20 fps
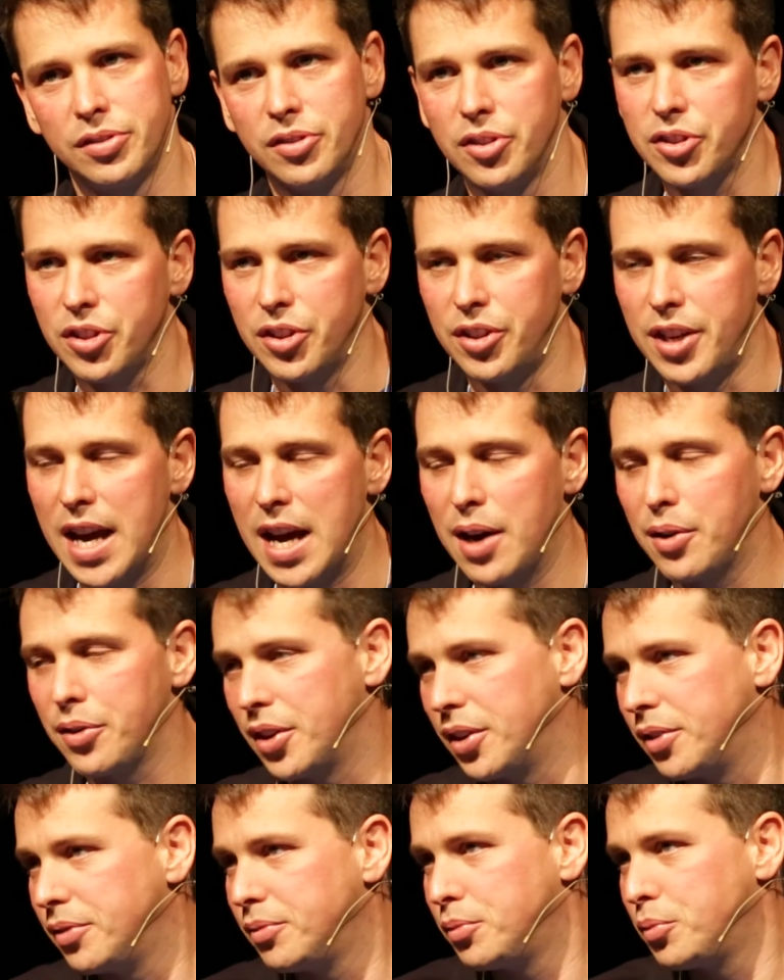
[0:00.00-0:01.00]
So now
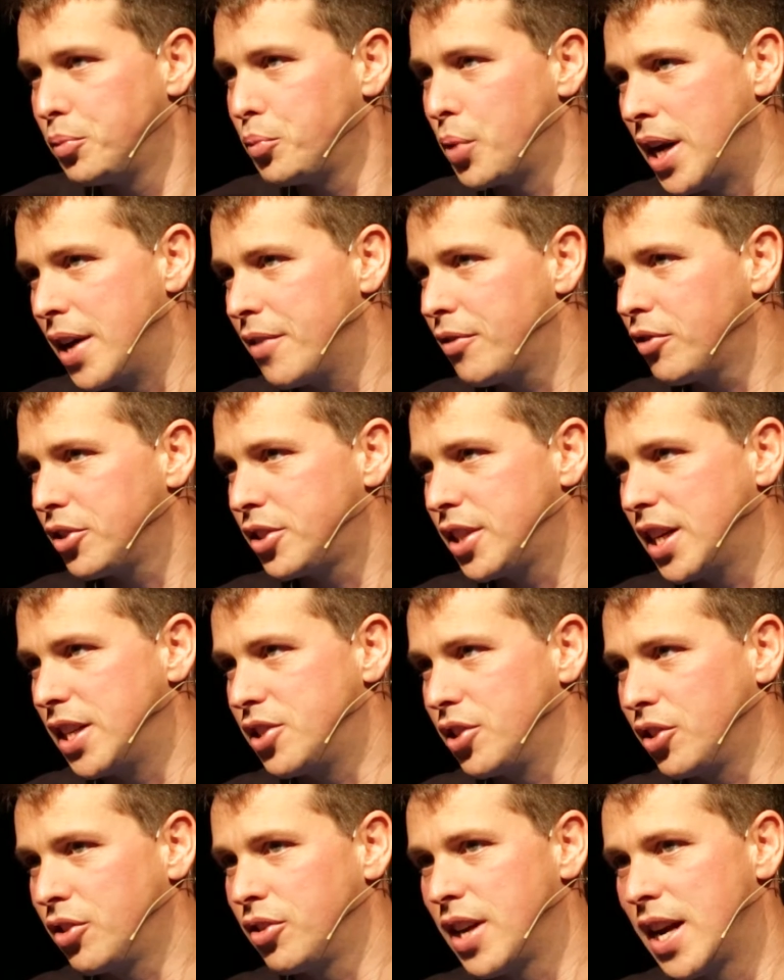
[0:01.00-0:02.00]
that whenever a
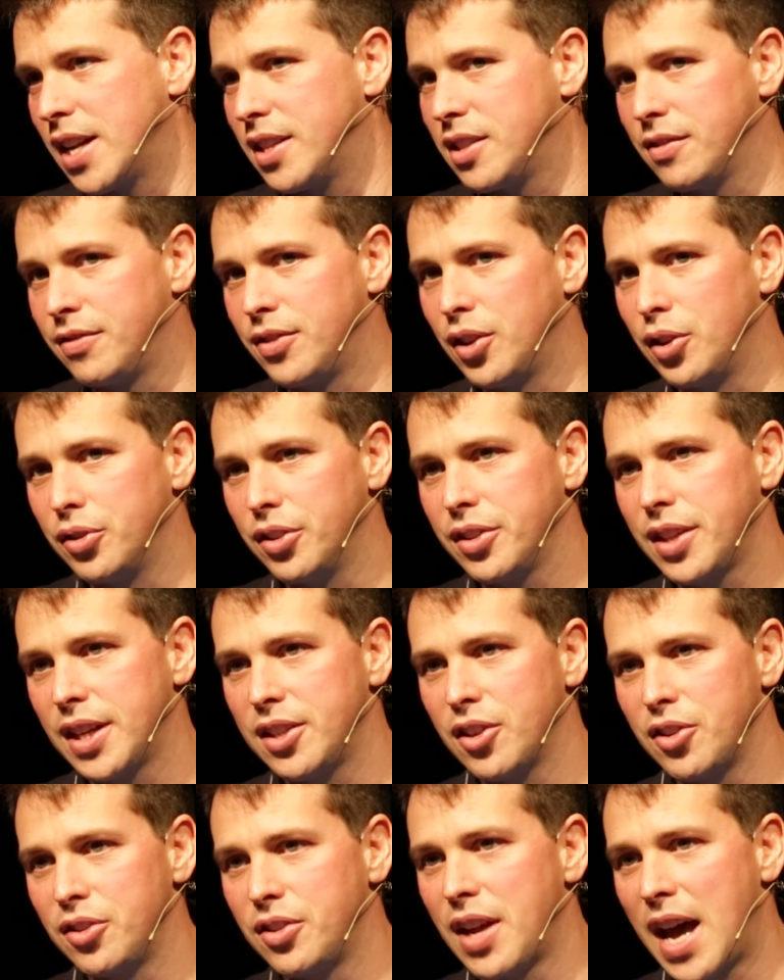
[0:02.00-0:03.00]
teacher creates a folder, they
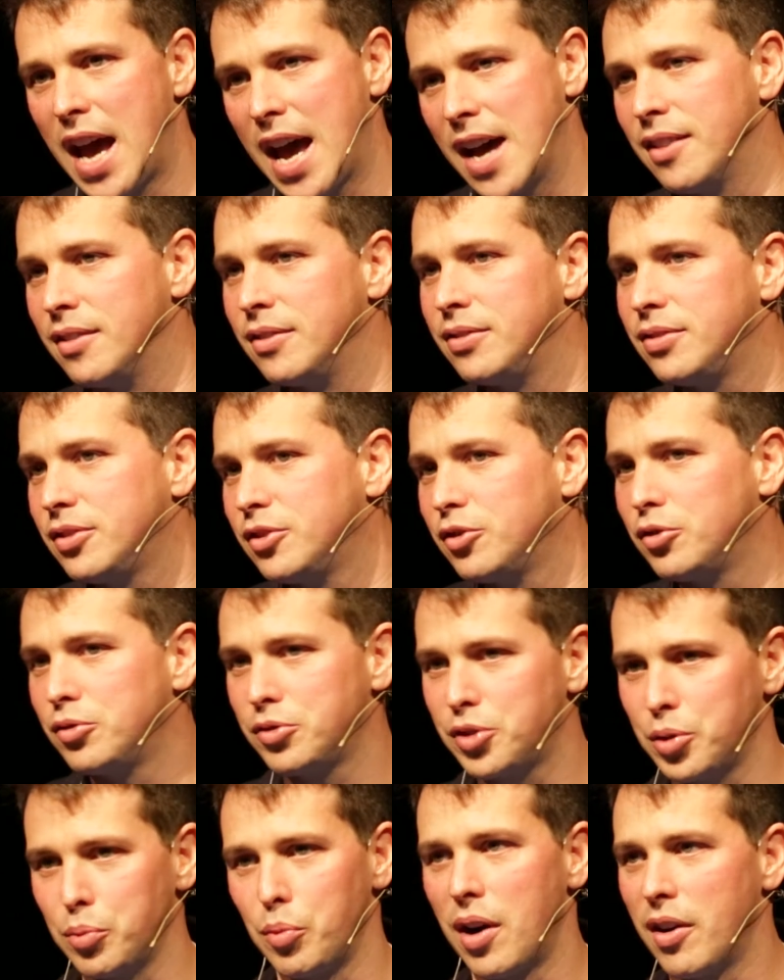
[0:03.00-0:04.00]
don't have
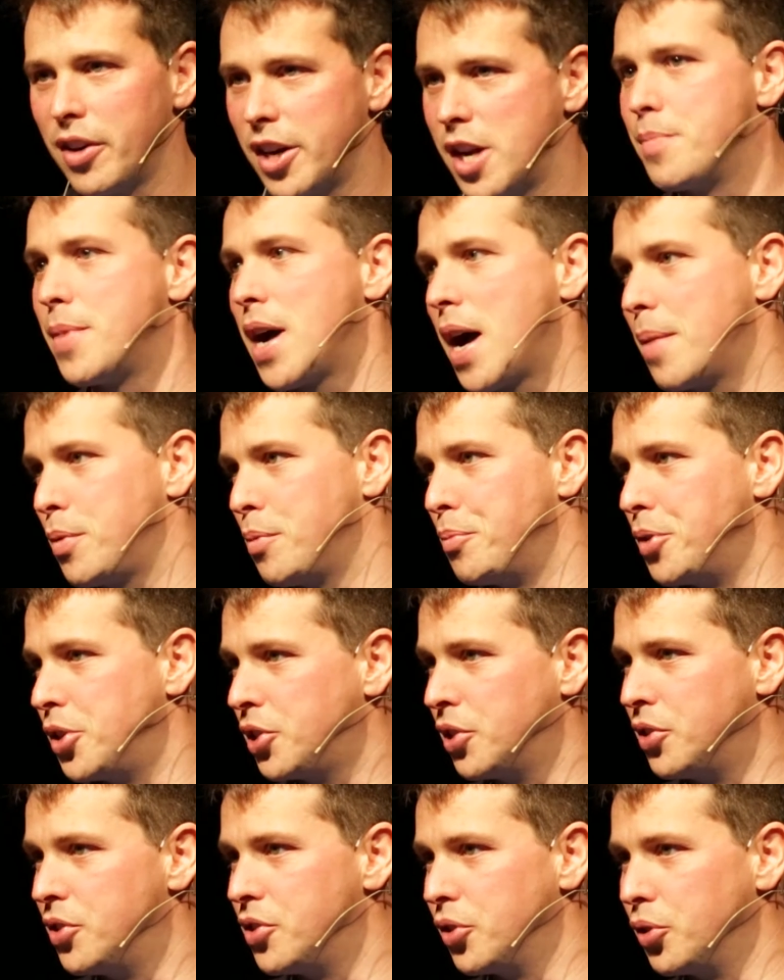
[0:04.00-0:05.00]
to worry about
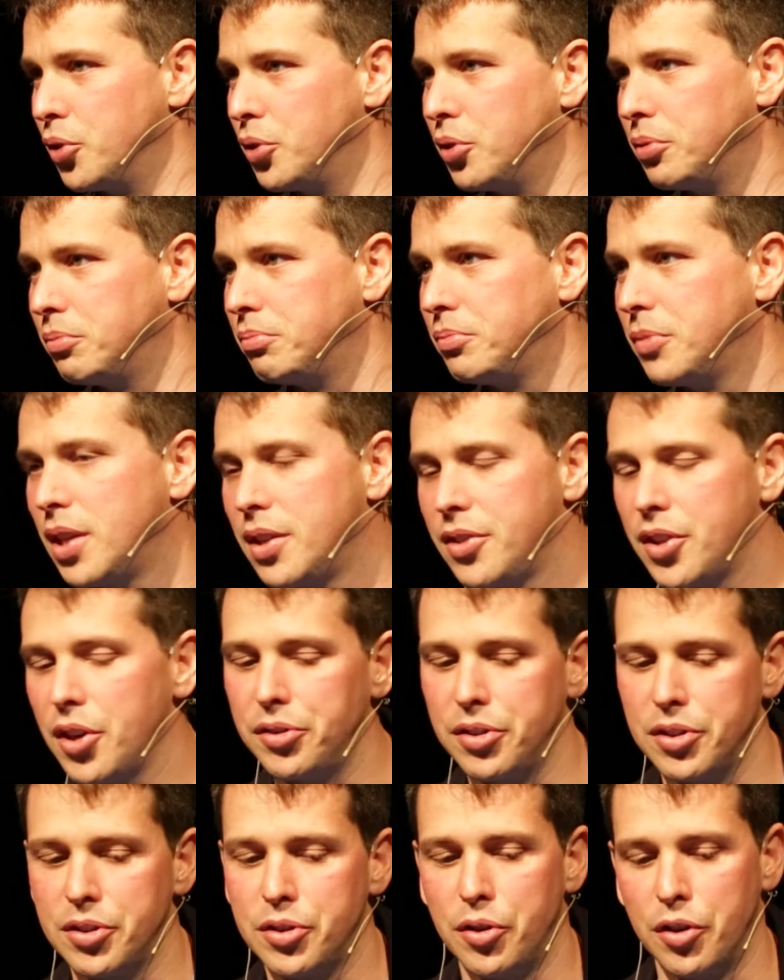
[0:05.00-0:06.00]
permissions at all. They'll
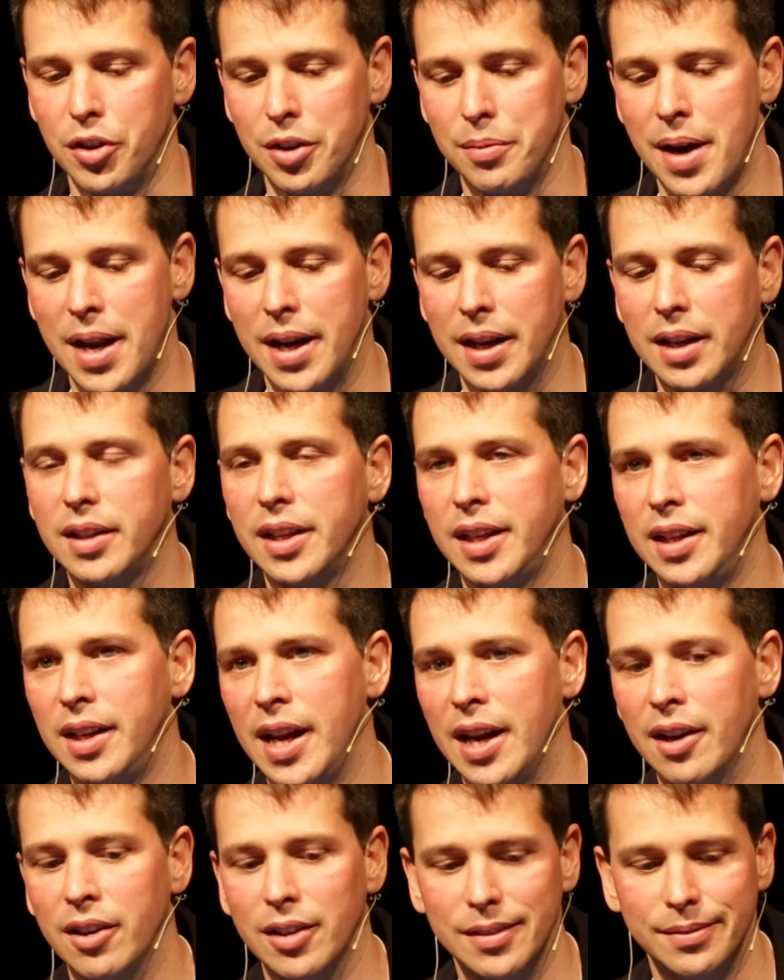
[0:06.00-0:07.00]
just automatically
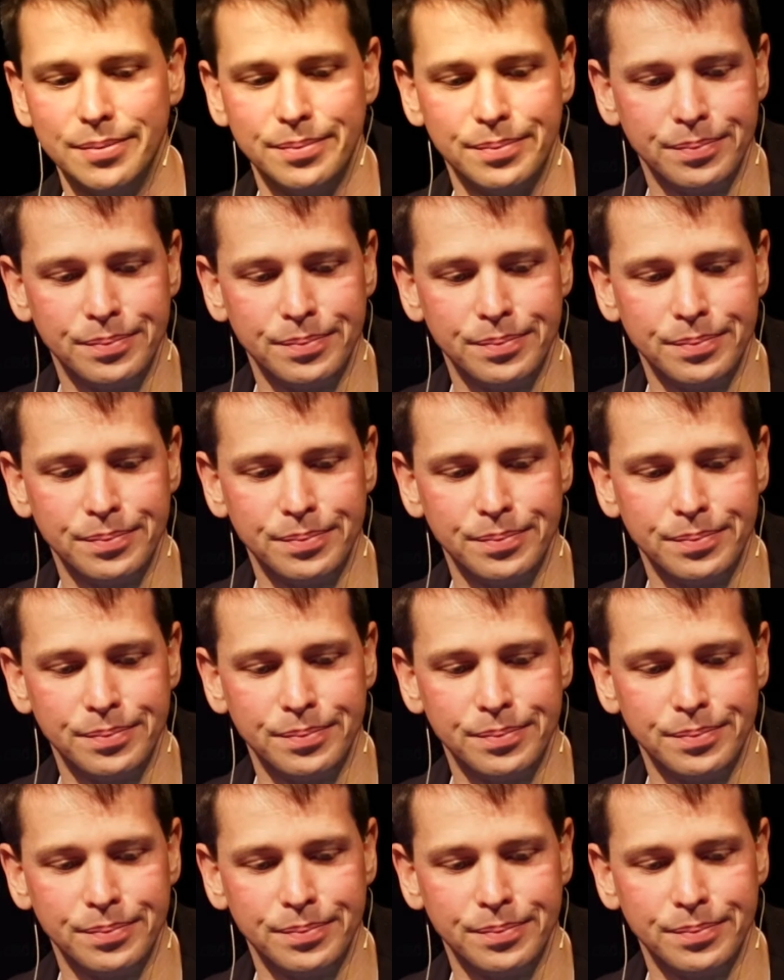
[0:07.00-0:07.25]
inherit.